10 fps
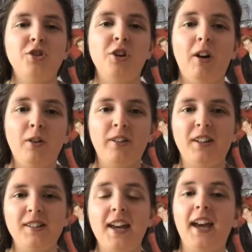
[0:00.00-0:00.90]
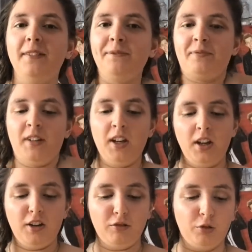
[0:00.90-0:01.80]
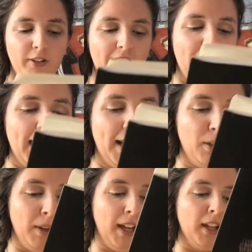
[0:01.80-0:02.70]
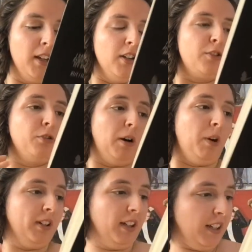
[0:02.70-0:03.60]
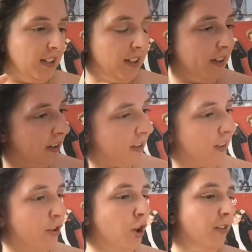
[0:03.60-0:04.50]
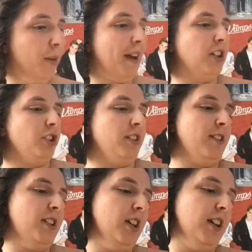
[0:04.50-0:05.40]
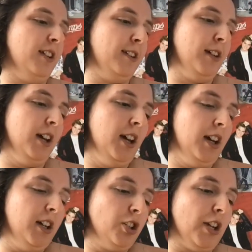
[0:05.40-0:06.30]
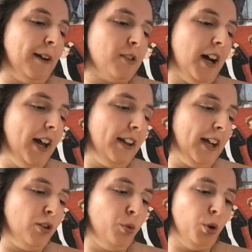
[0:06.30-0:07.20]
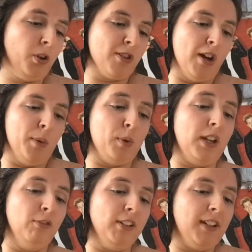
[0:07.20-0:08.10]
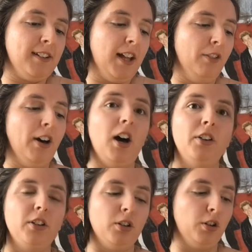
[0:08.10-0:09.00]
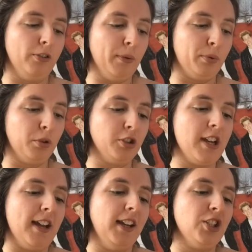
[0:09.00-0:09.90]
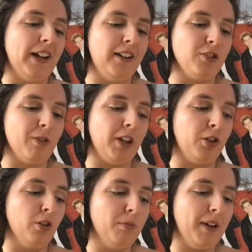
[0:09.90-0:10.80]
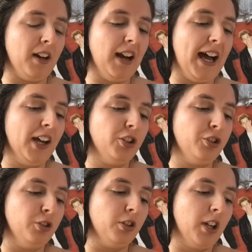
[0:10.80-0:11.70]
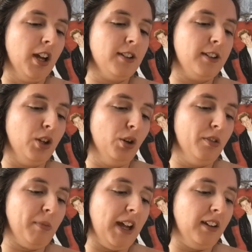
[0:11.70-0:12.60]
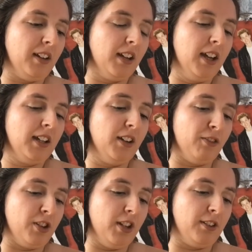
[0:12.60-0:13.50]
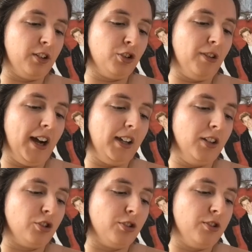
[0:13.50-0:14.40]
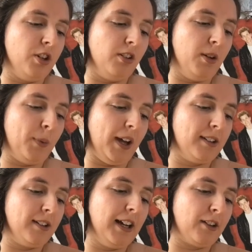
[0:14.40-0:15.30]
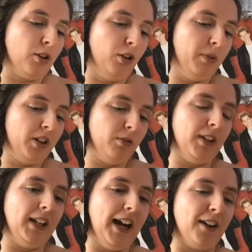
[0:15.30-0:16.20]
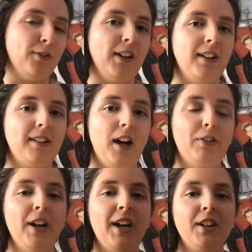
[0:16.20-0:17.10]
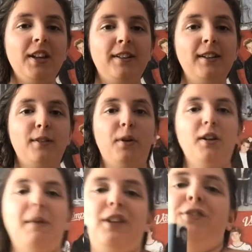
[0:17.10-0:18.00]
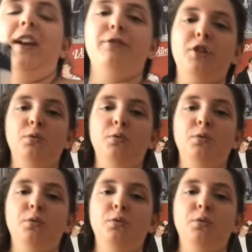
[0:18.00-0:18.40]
2010? Who knows? Anyway, so I want to give a couple of mentions to this chapter, and I quote, believe in yourself hard enough, approach any challenge with a good mental attitude, stay open-minded, giving things a try, and just do your best. That's all we can really ask for yourself. This is one of my favourite